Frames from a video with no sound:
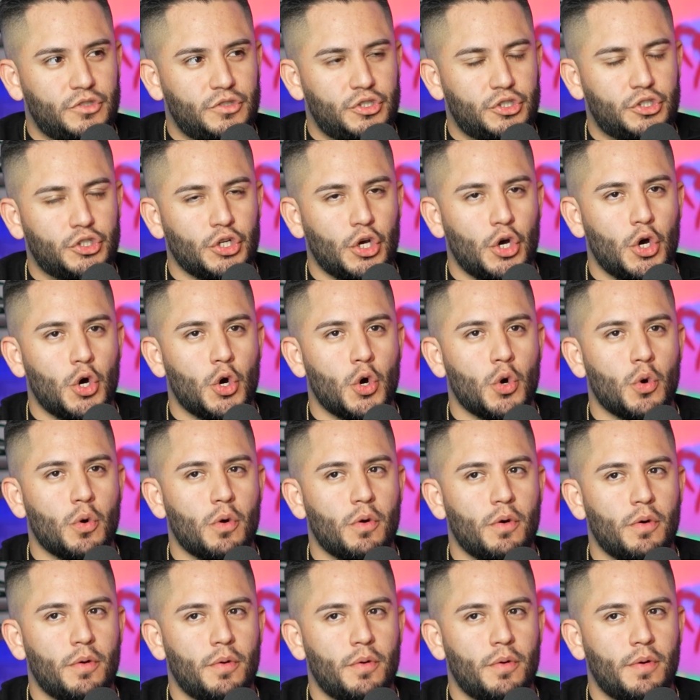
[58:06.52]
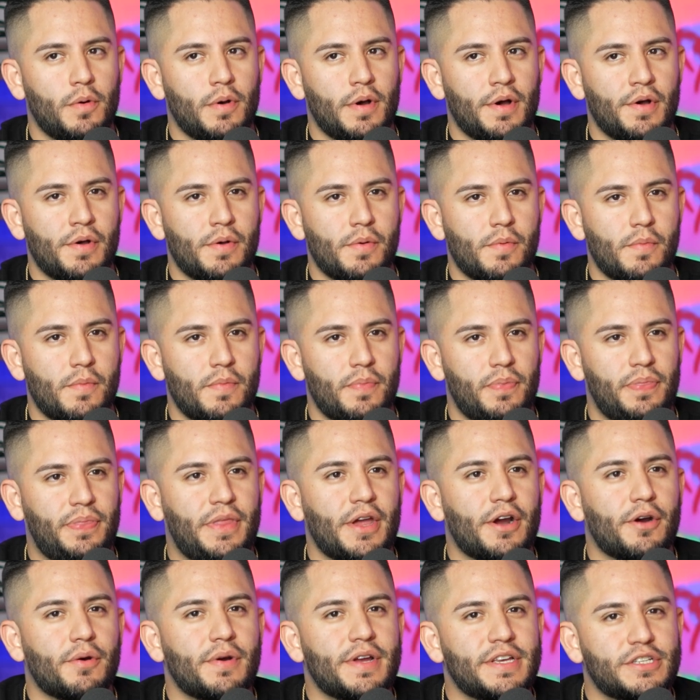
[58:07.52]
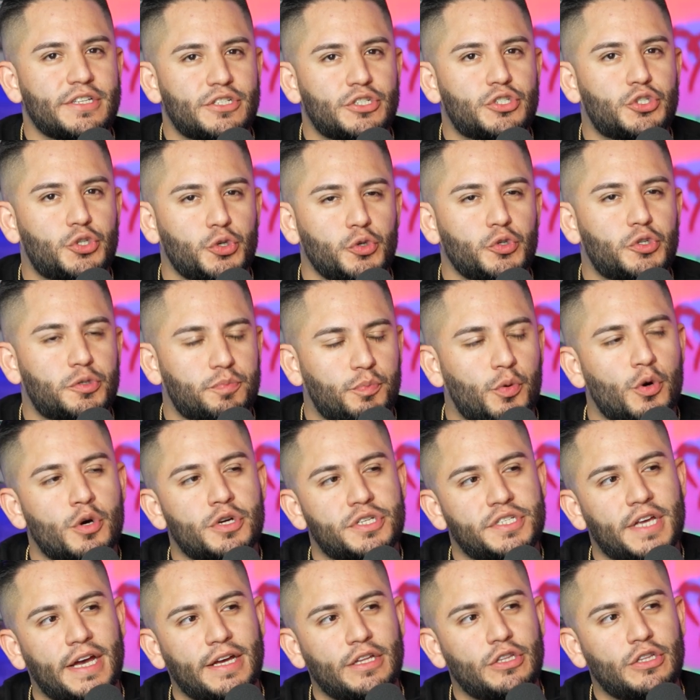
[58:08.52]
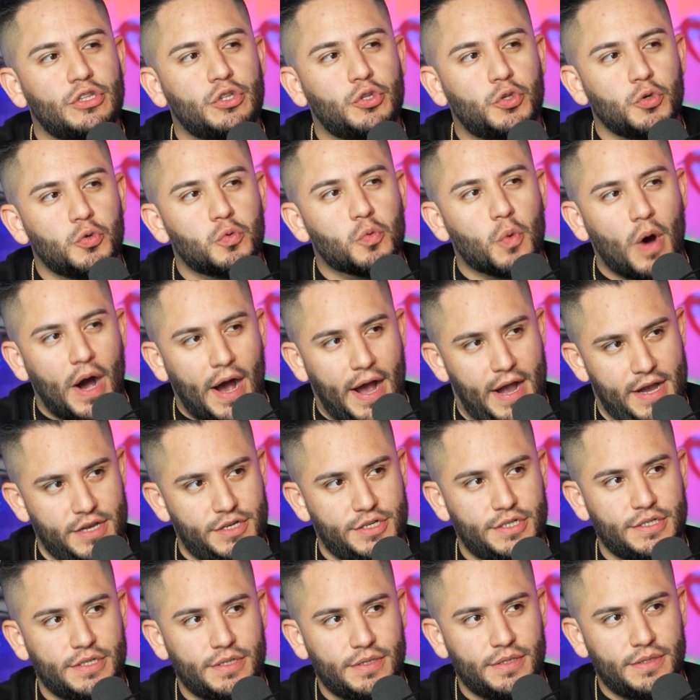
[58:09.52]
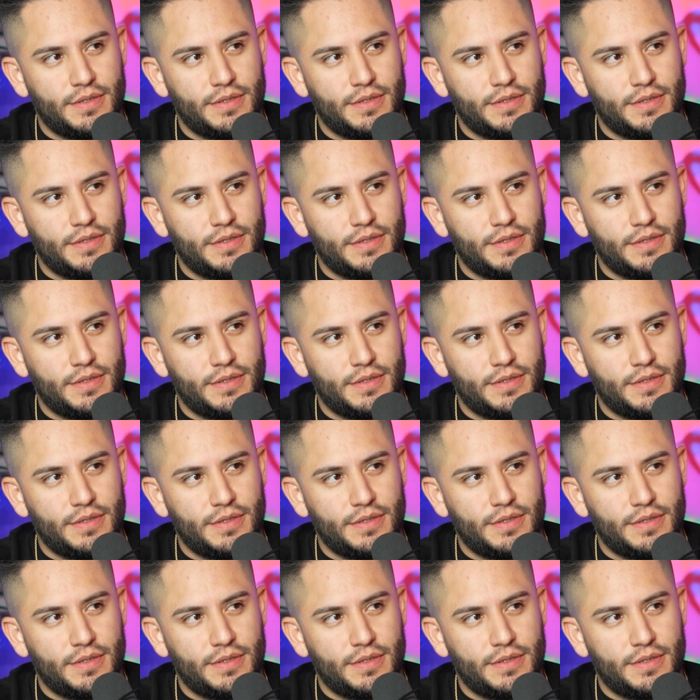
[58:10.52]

So there is 2 sports I do watch,